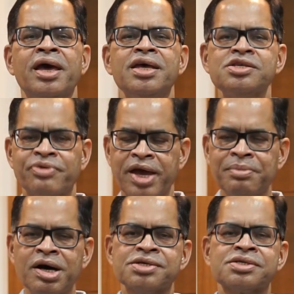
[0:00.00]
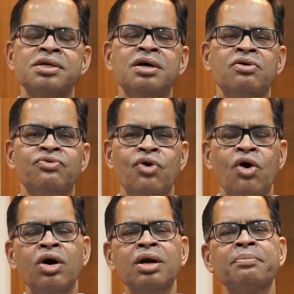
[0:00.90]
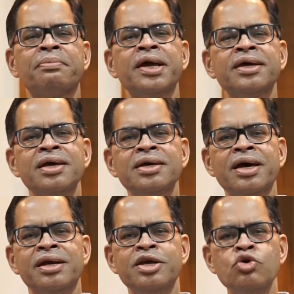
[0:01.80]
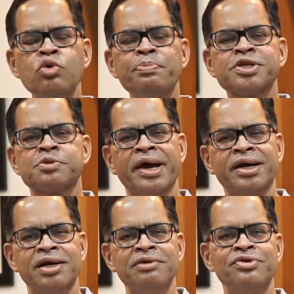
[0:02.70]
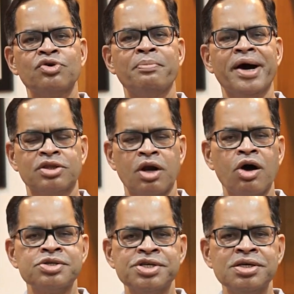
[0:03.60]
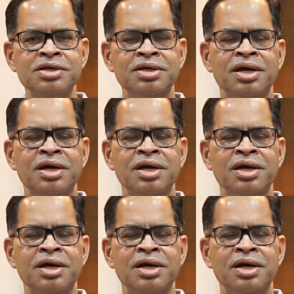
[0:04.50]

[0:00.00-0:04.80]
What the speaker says: is famous for bringing a new perspective to mythology